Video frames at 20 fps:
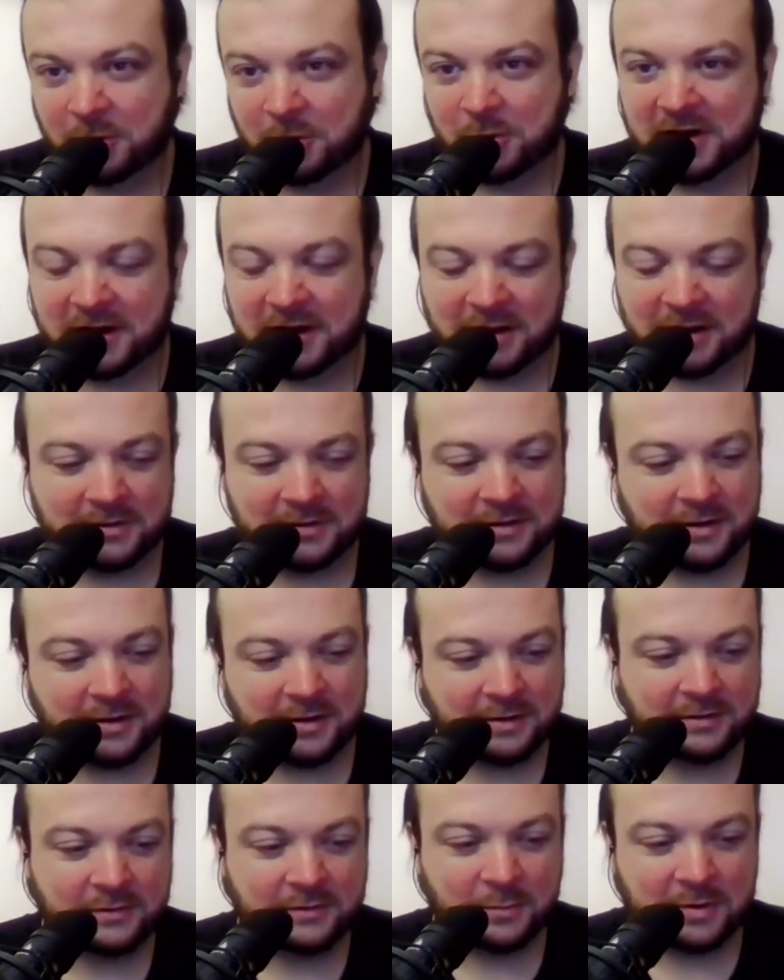Do we need to get
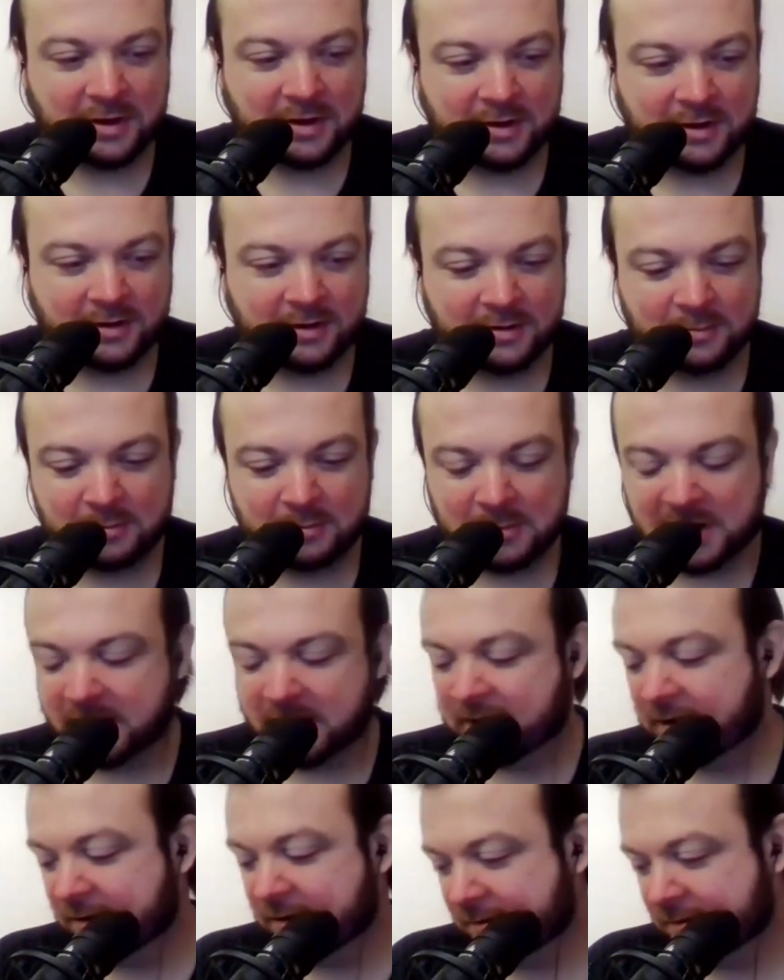there? Do we need to
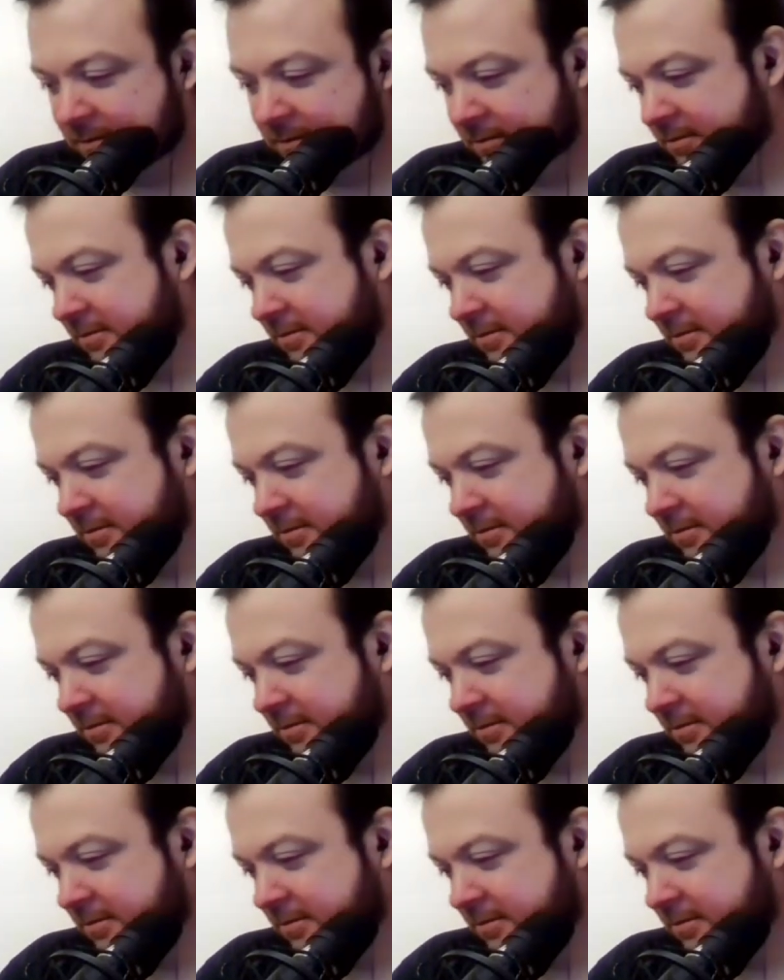meditate?